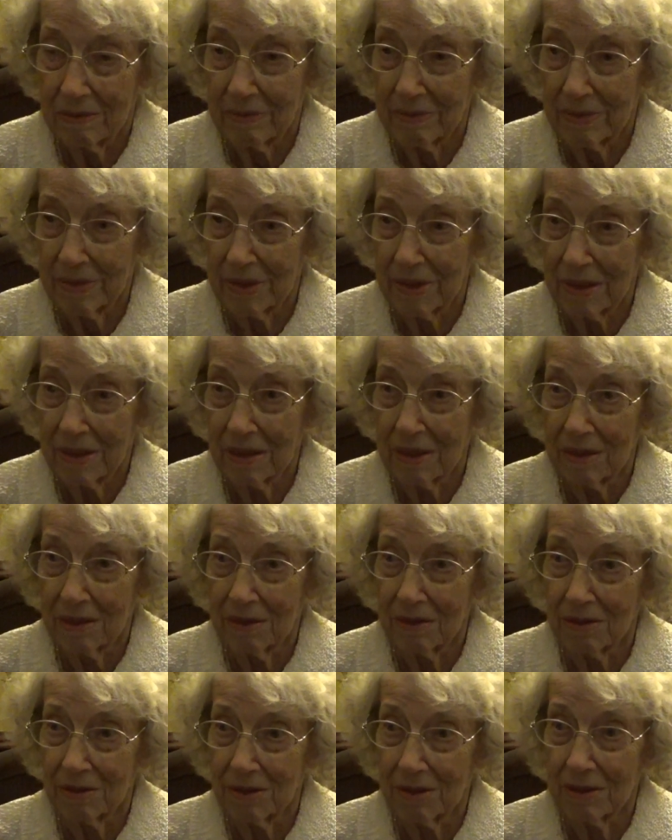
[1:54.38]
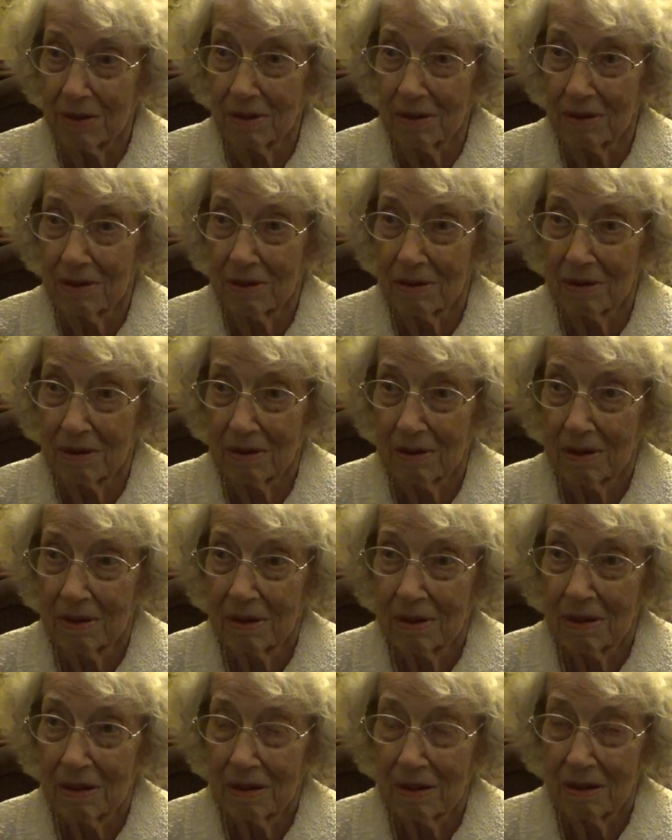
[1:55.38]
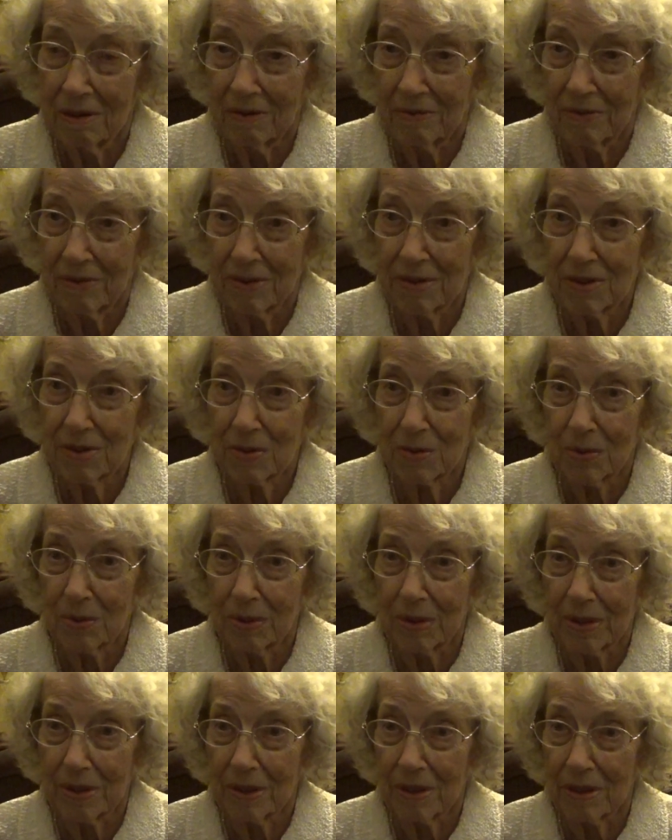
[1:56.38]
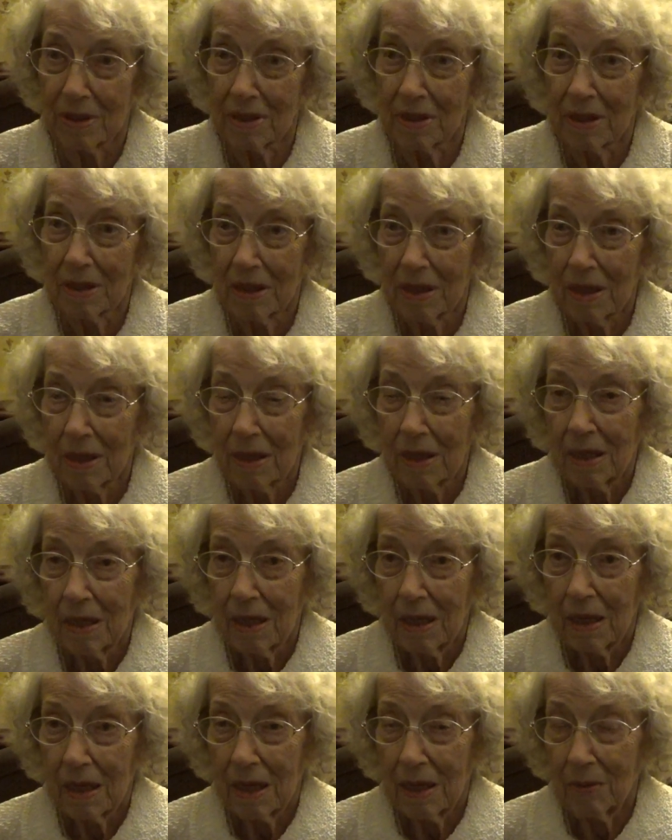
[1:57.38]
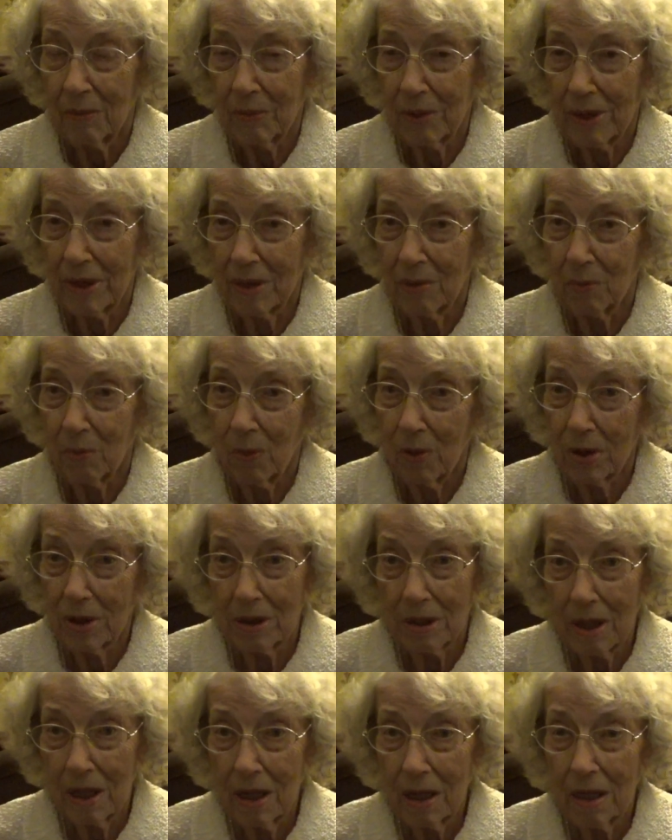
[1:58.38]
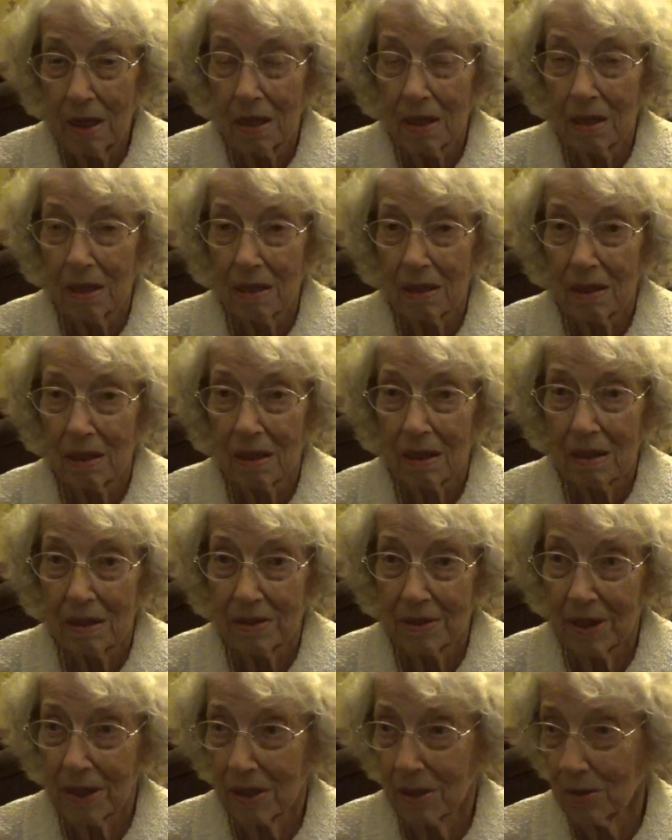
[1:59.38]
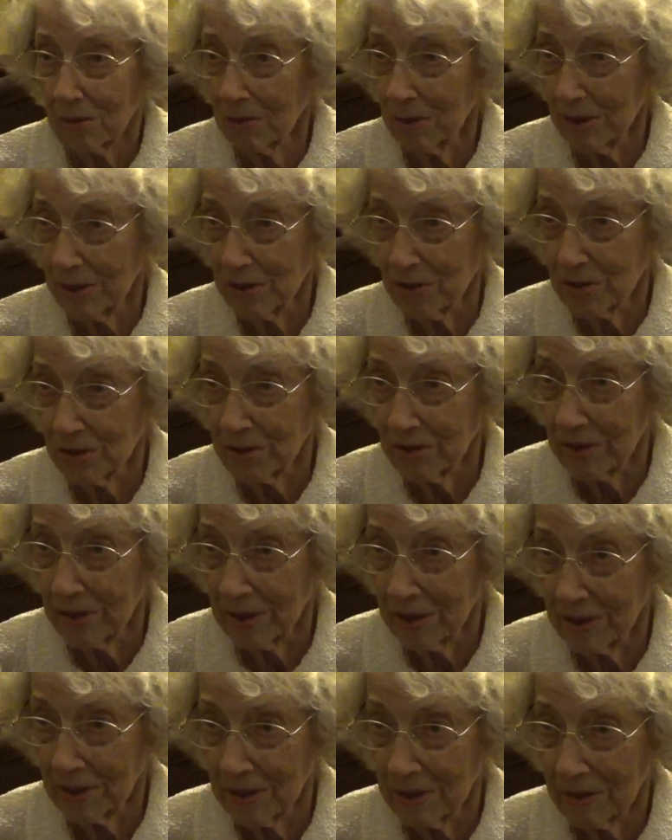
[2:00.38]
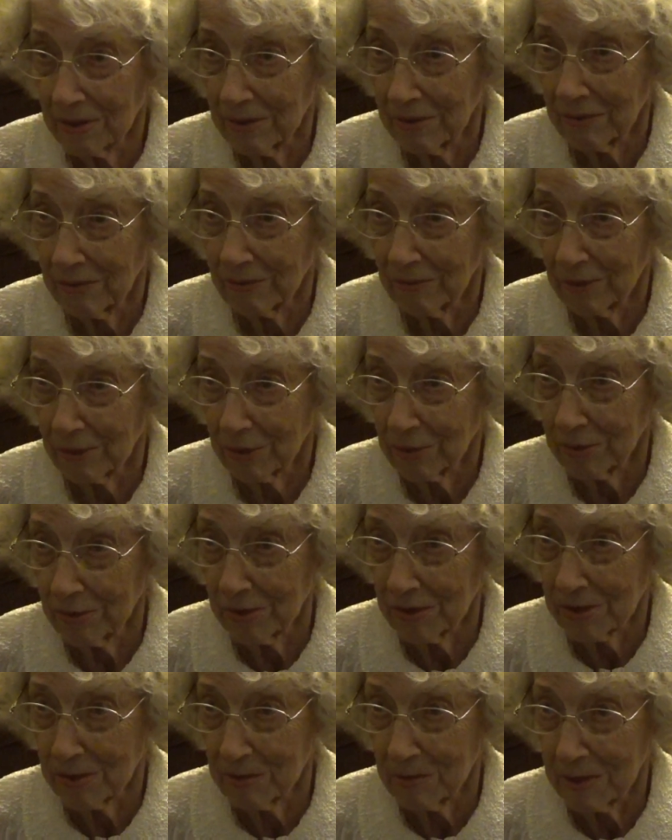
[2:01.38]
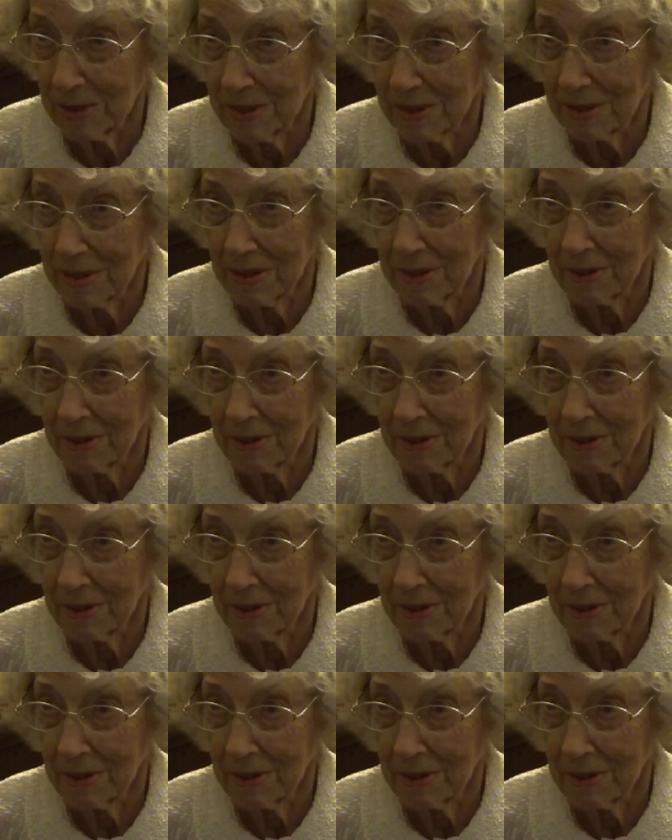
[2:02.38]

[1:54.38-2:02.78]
area of the square, and we had one decoration there for Christmas.